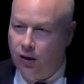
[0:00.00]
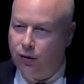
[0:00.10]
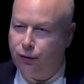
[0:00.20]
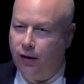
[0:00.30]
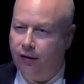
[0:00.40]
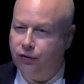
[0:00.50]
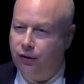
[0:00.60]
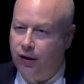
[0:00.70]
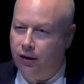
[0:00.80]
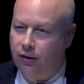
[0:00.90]
For after
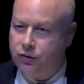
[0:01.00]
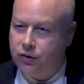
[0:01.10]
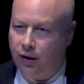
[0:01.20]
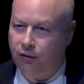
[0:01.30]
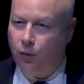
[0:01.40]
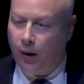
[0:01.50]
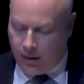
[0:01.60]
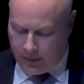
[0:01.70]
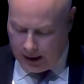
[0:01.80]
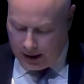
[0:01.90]
years of
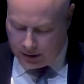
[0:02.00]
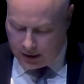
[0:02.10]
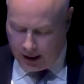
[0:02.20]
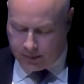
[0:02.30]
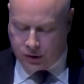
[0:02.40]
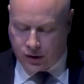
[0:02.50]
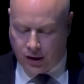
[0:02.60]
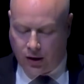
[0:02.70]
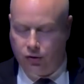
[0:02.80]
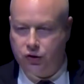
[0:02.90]
well-meaning attempts to
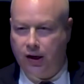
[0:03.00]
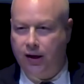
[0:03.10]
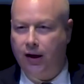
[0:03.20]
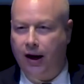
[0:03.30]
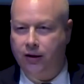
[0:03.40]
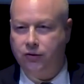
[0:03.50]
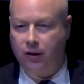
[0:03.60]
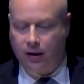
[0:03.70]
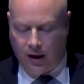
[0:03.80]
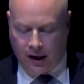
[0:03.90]
negotiate an end to
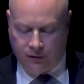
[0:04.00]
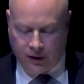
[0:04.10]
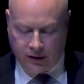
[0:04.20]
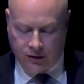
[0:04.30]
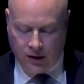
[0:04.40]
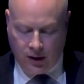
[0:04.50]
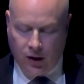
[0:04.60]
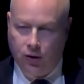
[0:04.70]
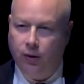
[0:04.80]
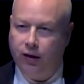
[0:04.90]
the conflict,
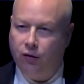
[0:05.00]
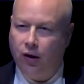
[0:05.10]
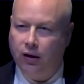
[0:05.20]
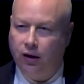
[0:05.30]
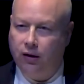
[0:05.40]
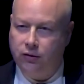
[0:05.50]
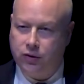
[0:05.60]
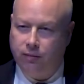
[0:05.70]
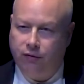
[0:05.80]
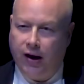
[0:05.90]
we have all learned
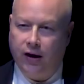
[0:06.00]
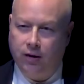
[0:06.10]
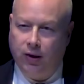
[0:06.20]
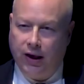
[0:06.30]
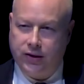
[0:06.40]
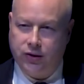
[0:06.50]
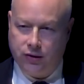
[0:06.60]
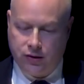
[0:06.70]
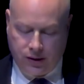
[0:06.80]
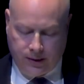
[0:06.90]
some valuable
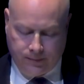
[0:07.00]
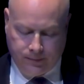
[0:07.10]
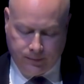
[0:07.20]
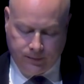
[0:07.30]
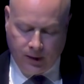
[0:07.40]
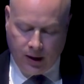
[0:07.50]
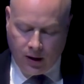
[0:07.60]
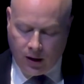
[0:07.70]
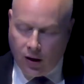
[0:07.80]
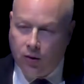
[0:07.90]
lessons.
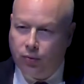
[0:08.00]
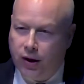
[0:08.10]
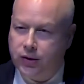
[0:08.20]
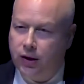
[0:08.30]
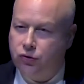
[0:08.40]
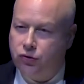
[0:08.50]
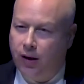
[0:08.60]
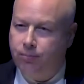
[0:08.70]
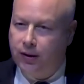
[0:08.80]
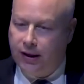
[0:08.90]
President
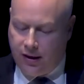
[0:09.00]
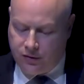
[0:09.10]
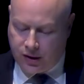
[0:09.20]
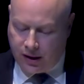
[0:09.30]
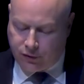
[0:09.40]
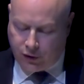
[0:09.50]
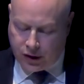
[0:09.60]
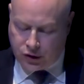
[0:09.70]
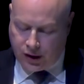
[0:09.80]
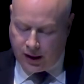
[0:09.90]
Trump believes that
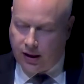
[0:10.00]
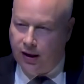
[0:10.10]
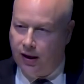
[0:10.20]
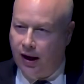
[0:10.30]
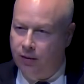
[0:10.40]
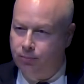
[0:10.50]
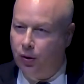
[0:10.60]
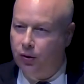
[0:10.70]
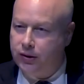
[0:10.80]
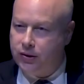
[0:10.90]
fresh thinking and
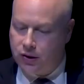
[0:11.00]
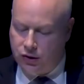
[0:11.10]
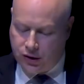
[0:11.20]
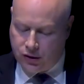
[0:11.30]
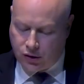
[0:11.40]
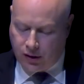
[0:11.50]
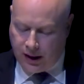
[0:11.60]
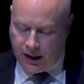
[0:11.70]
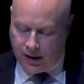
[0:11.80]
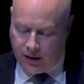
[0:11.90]
bold decisions are
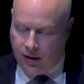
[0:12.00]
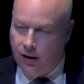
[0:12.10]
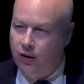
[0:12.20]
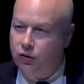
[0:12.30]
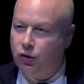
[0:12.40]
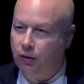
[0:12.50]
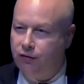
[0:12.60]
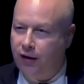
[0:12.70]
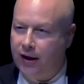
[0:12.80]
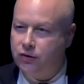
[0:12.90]
needed to
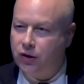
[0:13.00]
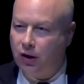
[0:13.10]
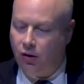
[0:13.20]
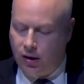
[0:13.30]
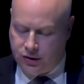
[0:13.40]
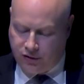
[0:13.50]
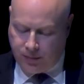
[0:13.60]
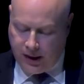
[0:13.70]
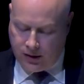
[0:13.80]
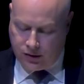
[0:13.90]
advance the cause of
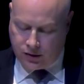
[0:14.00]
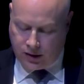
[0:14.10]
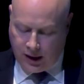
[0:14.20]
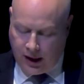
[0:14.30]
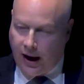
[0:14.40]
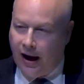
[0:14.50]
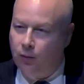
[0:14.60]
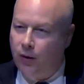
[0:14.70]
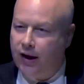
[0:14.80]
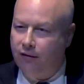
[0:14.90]
peace, and
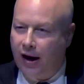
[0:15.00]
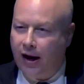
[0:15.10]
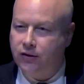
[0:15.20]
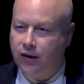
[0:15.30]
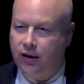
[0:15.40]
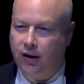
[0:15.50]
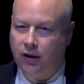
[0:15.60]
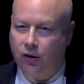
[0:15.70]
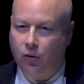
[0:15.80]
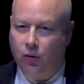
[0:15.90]
we have acted in
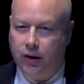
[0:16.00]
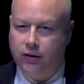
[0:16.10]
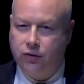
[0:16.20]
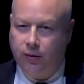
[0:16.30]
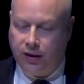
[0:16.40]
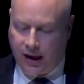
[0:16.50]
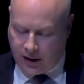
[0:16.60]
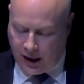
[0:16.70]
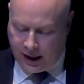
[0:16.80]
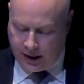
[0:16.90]
accordance with that
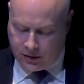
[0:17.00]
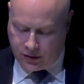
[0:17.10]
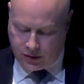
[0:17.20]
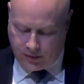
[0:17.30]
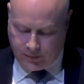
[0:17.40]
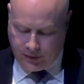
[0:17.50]
guidance.